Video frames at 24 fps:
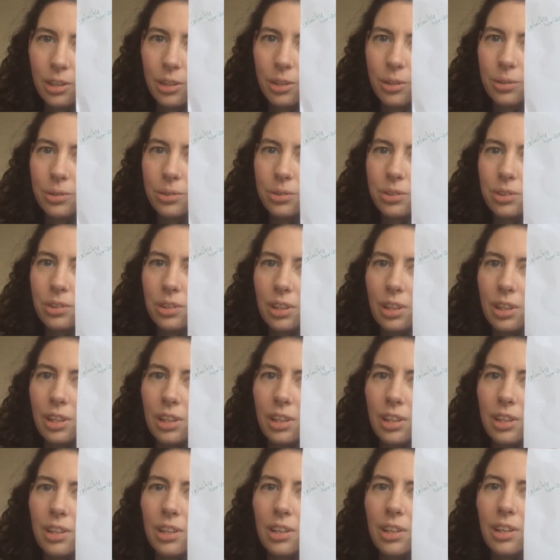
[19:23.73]
you'll
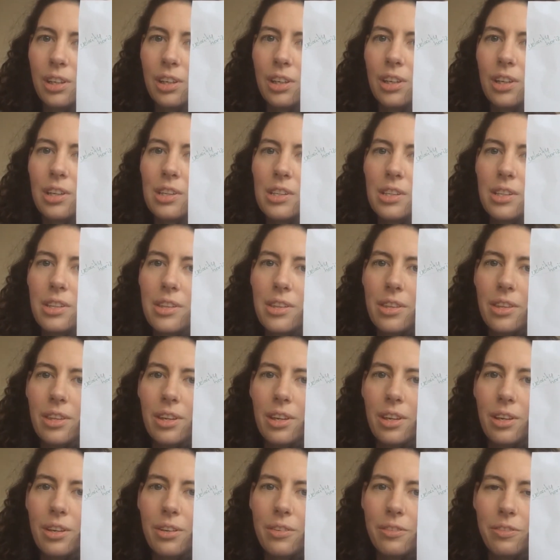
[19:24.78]
see
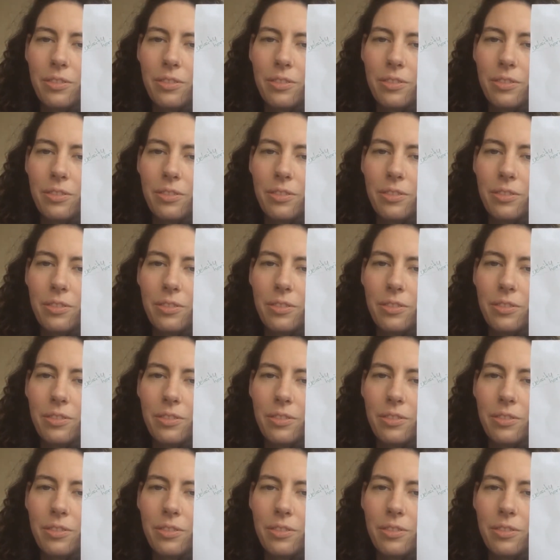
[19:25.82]
the